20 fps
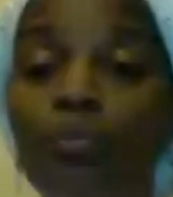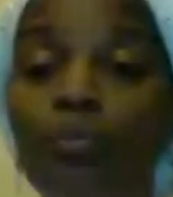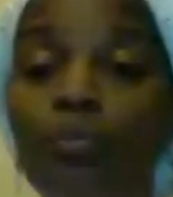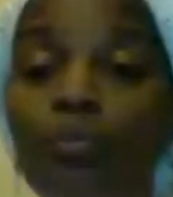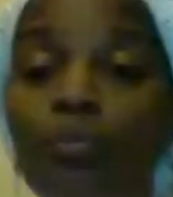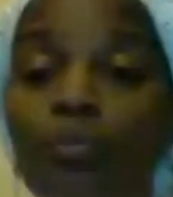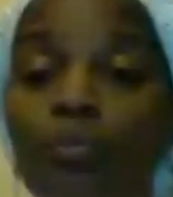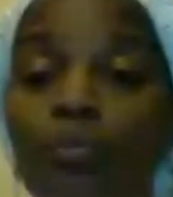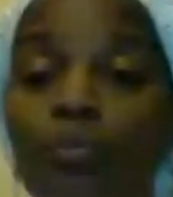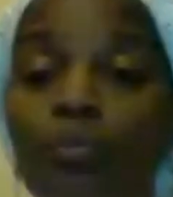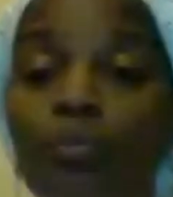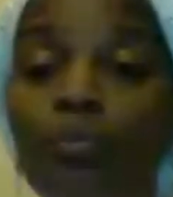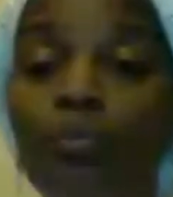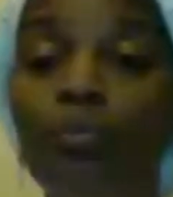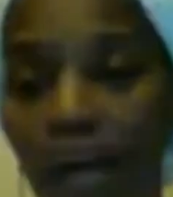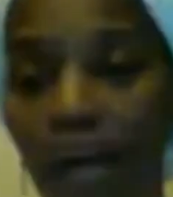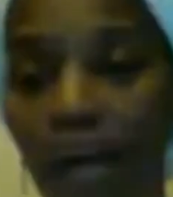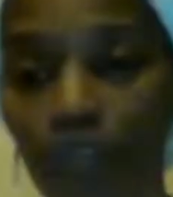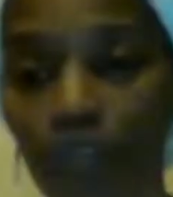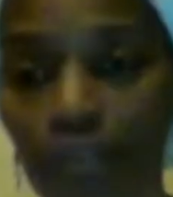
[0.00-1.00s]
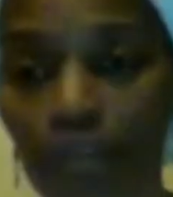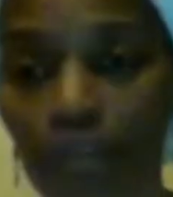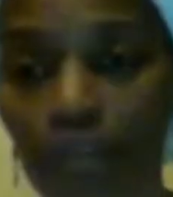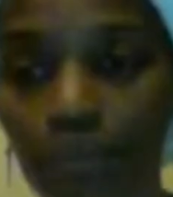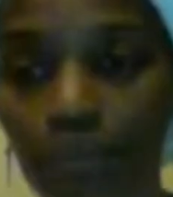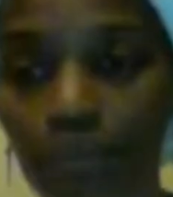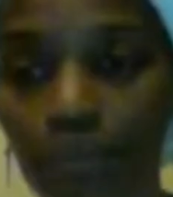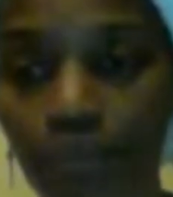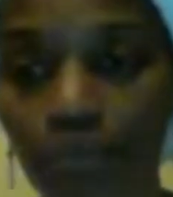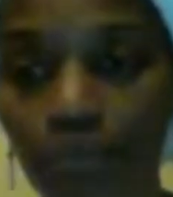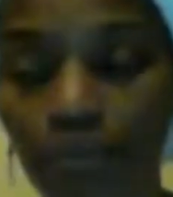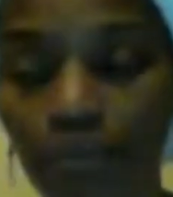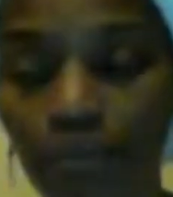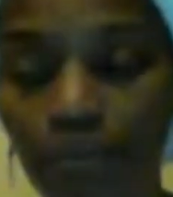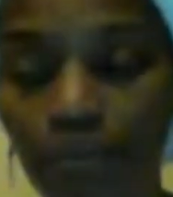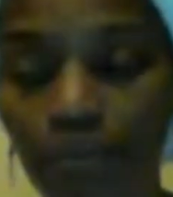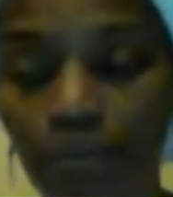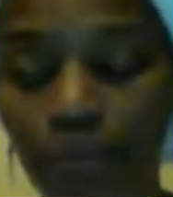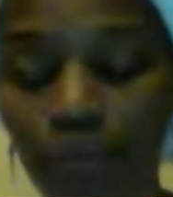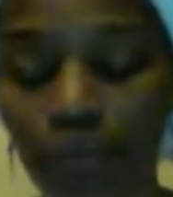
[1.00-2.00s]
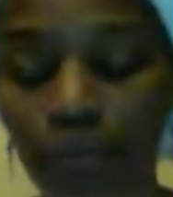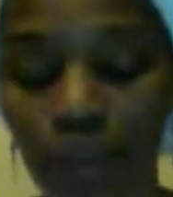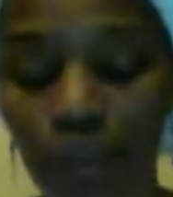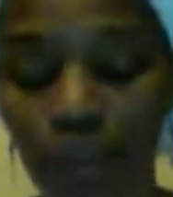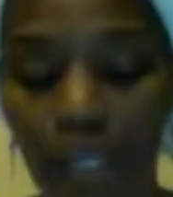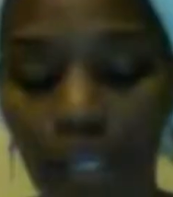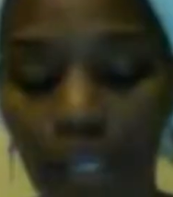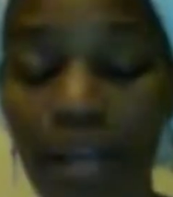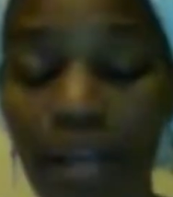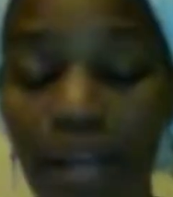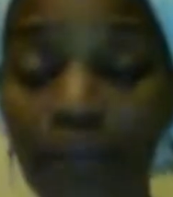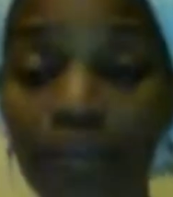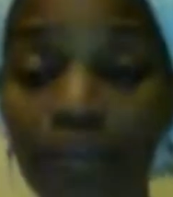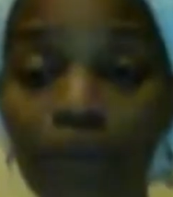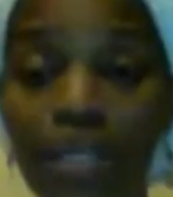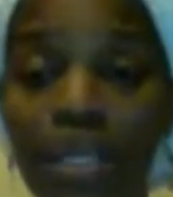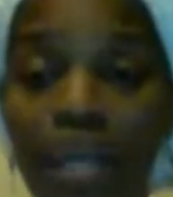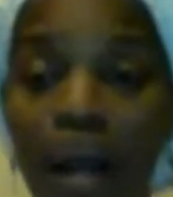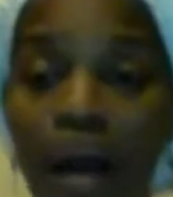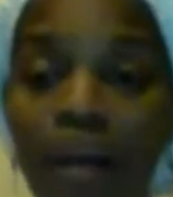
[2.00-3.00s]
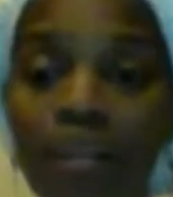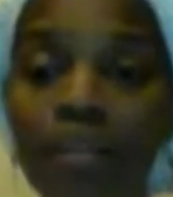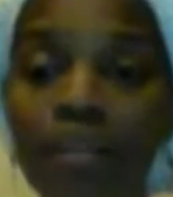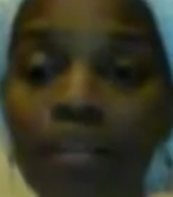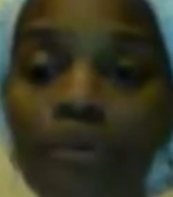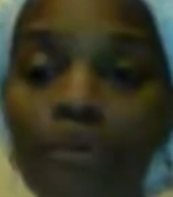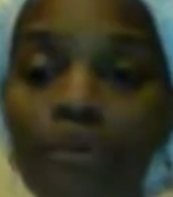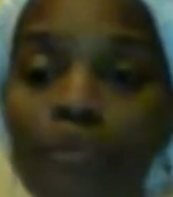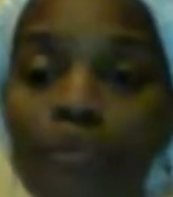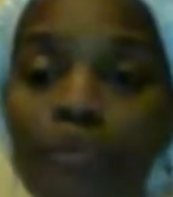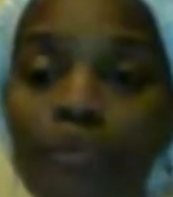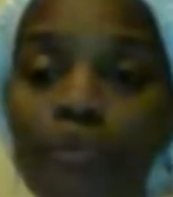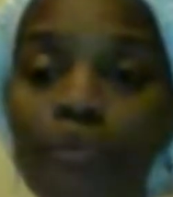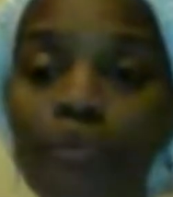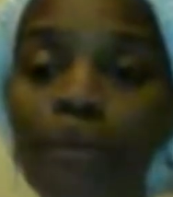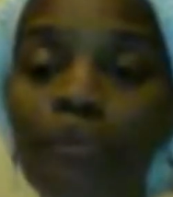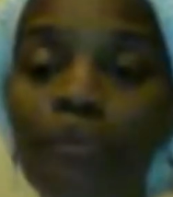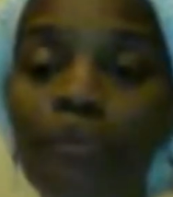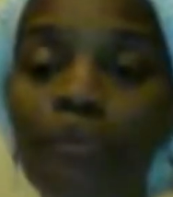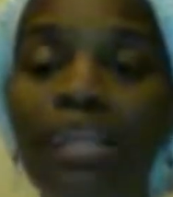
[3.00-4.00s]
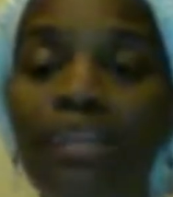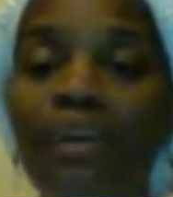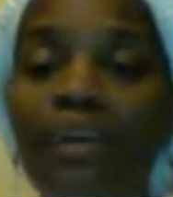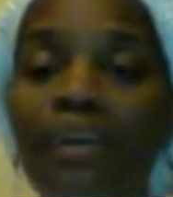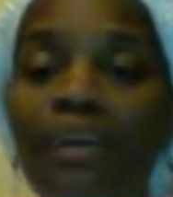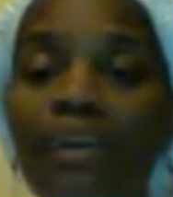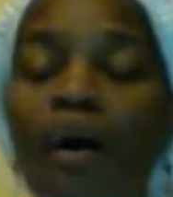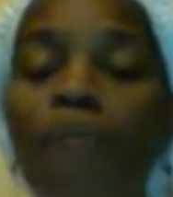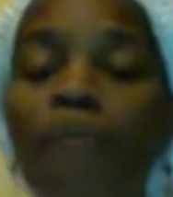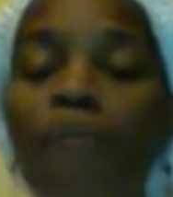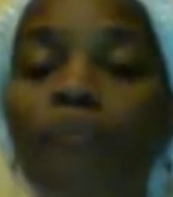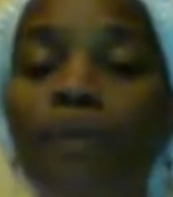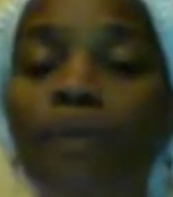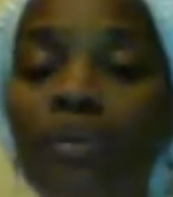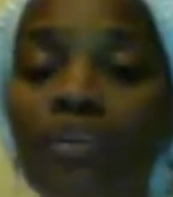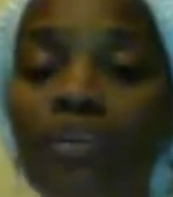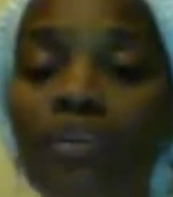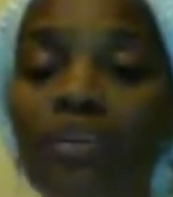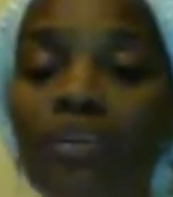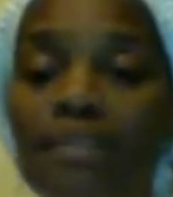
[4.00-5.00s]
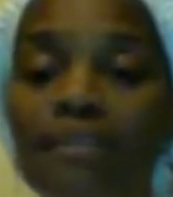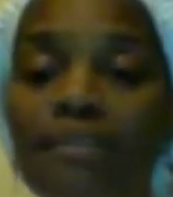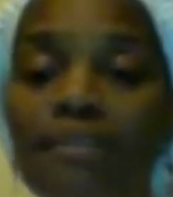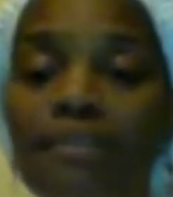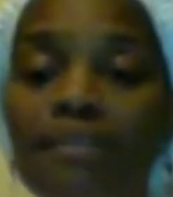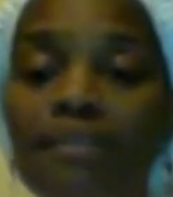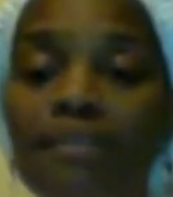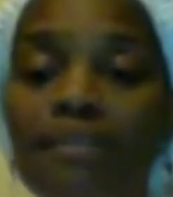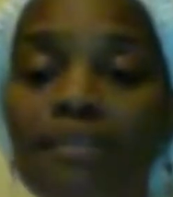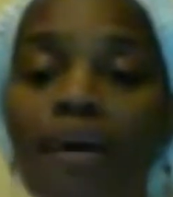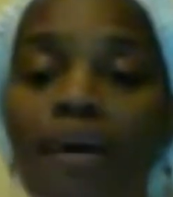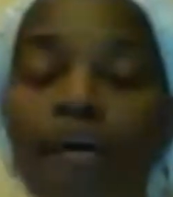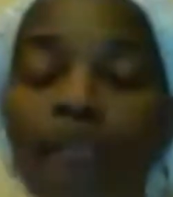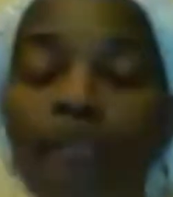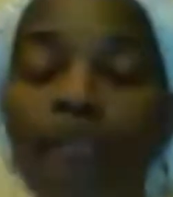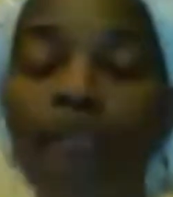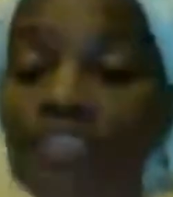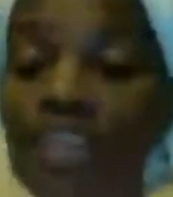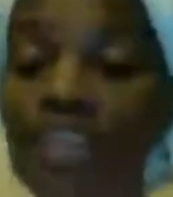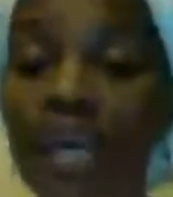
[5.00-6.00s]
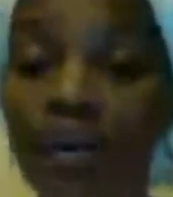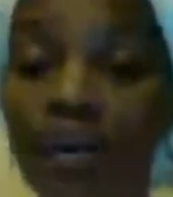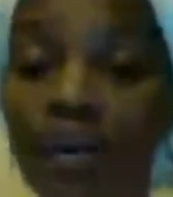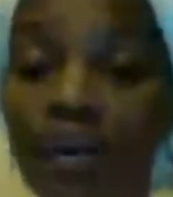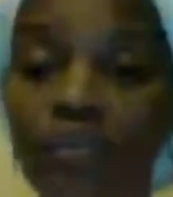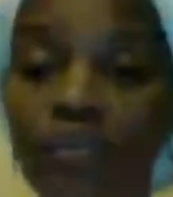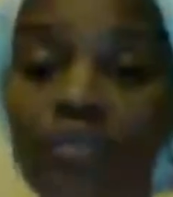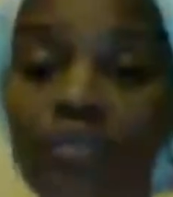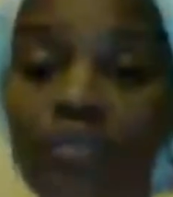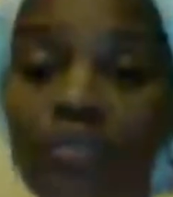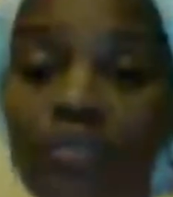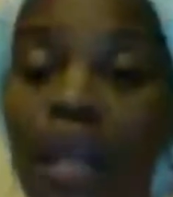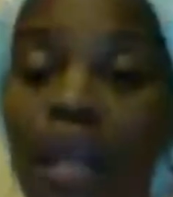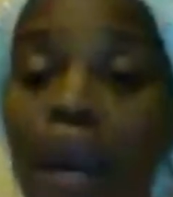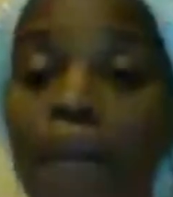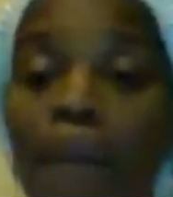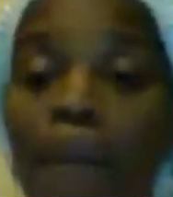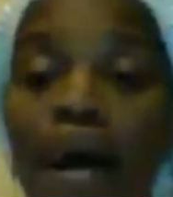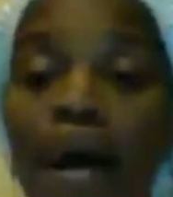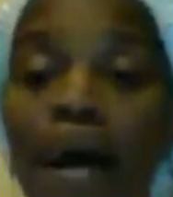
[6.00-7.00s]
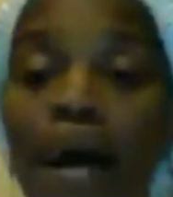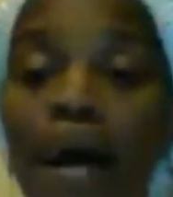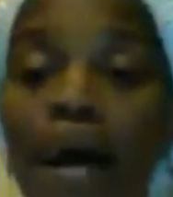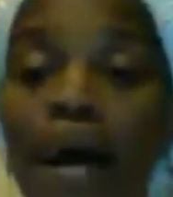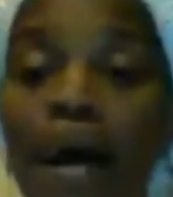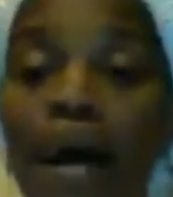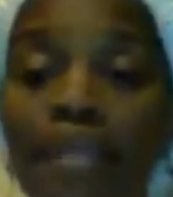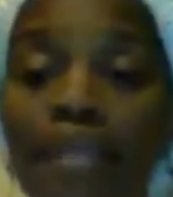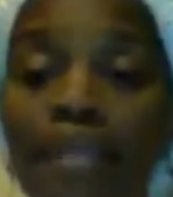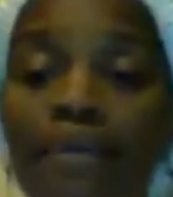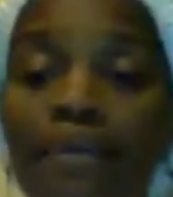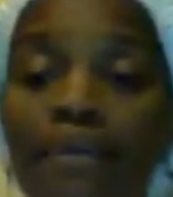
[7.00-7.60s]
with itself. We have to recall and remember that there are billions of cells in our body,